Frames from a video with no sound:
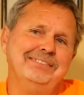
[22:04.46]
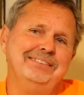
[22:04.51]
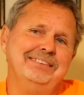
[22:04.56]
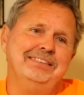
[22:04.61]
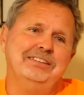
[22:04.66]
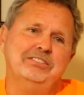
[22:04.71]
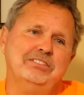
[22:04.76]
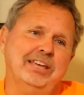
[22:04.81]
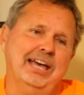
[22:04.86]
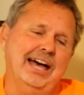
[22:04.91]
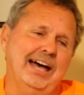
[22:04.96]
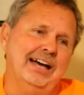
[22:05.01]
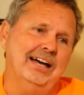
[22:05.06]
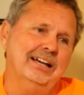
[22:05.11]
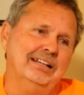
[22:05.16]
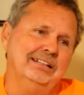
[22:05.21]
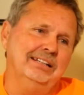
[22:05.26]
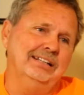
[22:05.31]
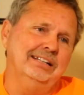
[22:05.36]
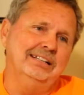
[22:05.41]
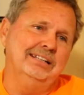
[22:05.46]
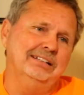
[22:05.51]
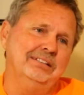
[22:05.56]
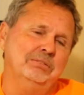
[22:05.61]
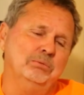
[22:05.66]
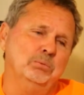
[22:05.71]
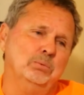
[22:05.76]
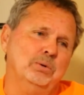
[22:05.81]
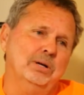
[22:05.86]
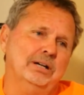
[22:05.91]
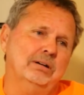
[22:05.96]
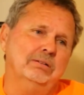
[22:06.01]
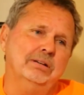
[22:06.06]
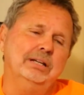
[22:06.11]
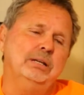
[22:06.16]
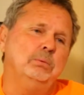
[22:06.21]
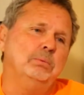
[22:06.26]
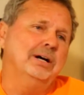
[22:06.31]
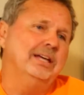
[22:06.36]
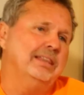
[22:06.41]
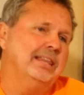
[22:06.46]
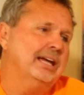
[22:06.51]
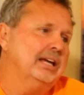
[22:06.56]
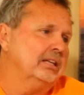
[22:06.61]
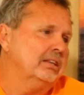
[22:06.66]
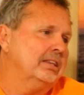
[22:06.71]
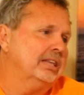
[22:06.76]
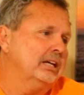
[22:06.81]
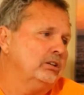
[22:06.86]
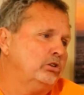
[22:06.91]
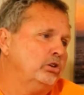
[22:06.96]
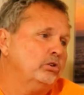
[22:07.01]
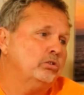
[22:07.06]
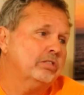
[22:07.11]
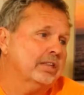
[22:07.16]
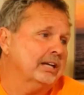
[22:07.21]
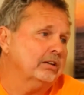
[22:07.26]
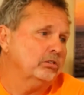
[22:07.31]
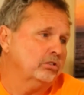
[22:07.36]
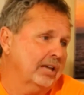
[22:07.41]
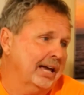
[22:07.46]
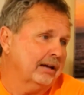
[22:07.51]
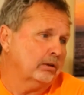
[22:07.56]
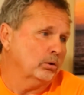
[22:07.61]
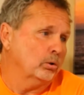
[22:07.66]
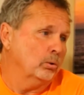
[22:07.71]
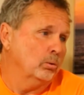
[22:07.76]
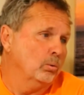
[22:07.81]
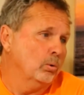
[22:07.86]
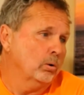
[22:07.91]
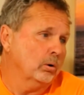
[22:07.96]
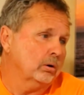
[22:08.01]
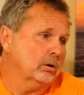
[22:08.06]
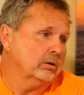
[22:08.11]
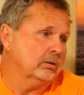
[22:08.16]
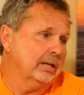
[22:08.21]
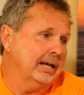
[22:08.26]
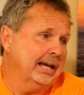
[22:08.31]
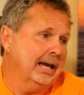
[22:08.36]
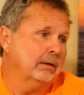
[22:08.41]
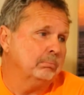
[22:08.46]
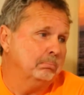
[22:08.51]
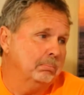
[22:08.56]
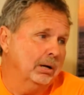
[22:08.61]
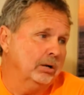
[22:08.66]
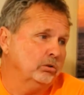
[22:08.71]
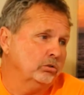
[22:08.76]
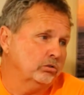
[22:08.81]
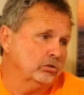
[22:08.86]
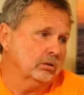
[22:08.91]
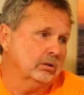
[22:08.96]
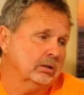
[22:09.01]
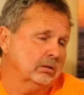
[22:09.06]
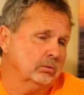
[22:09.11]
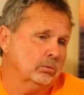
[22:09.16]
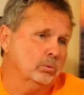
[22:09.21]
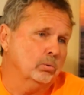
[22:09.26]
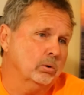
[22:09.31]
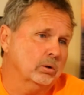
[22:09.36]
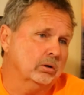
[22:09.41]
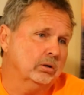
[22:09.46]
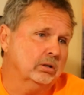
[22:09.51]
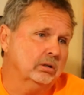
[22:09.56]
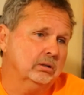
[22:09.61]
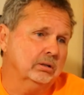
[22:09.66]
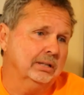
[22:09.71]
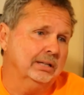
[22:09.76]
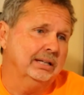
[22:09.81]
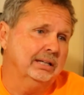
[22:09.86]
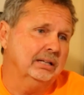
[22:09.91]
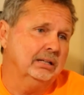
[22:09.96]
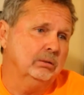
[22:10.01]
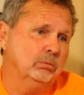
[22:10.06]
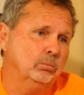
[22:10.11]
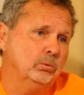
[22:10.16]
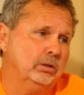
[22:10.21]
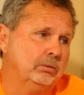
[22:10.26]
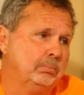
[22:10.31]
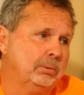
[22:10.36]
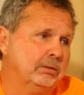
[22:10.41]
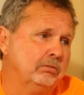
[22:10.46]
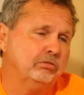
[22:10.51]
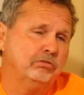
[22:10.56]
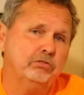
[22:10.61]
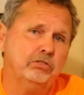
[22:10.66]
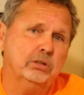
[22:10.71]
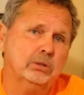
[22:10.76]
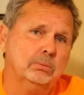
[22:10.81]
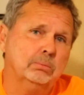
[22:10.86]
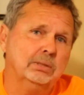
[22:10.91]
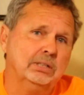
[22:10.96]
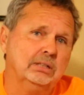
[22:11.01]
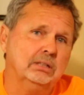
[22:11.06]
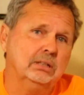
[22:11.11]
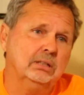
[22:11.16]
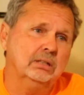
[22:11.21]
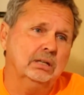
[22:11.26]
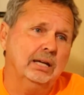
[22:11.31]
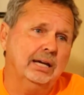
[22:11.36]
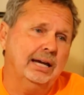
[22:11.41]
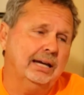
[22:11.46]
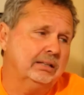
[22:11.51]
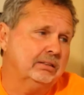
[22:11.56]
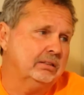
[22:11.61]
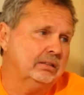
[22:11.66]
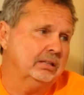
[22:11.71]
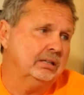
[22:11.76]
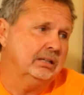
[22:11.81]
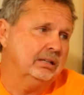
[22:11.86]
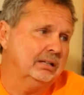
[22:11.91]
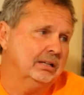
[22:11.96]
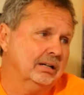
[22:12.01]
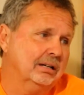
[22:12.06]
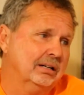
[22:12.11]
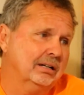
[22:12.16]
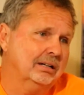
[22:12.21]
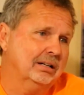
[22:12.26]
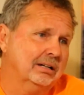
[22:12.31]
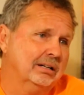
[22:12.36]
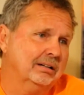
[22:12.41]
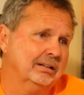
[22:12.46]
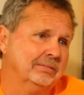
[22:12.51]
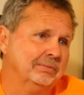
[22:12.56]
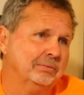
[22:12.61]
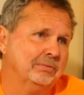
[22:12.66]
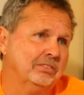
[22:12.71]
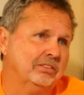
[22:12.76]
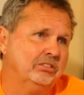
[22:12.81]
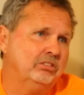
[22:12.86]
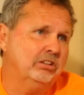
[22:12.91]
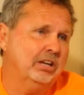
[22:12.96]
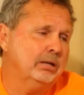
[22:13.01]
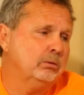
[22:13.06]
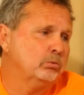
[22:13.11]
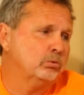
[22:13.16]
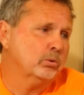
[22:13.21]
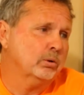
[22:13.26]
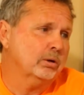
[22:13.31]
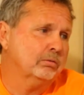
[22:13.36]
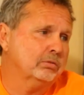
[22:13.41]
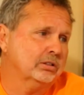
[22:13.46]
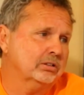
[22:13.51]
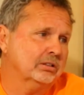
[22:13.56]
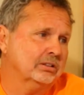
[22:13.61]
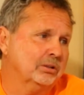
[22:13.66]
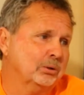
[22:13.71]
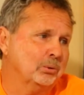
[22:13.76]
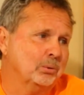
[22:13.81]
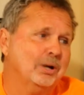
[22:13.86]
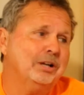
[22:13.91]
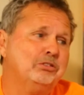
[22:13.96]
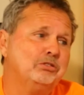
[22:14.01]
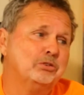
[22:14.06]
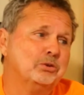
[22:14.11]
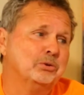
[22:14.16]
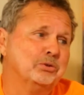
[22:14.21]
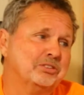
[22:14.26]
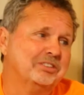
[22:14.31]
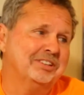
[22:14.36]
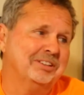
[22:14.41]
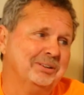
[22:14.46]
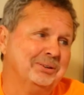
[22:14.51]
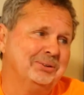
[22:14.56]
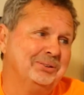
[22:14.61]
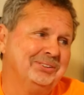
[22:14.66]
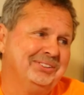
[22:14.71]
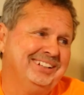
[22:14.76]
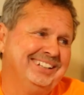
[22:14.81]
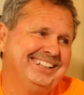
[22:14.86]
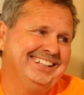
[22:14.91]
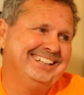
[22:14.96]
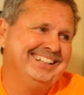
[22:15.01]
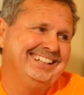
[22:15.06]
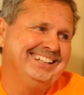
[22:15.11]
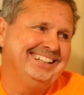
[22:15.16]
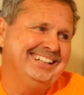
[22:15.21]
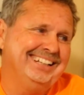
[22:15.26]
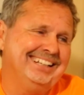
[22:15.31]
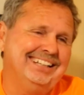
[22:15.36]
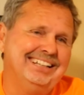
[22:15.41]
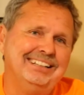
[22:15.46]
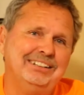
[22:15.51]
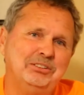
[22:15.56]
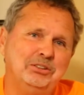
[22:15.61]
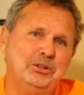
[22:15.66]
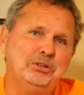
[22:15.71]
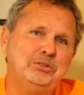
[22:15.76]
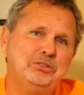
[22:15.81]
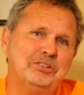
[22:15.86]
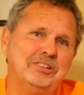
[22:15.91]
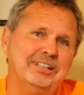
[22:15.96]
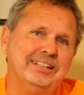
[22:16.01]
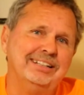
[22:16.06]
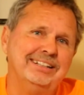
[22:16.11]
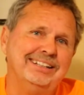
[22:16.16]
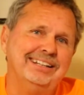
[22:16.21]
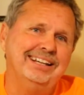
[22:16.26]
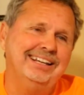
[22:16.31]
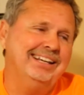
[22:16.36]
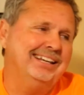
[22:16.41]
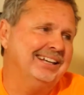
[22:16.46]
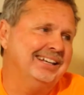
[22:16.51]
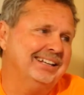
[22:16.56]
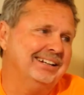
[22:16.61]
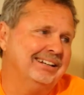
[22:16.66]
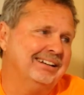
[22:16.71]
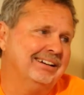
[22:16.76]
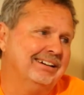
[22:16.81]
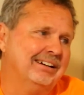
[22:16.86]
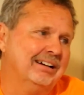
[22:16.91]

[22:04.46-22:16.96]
this guy, and well, anyway, they do things out on the water. They have boats on the water, and we've been filming at the James River Correctional Center in Goochland. And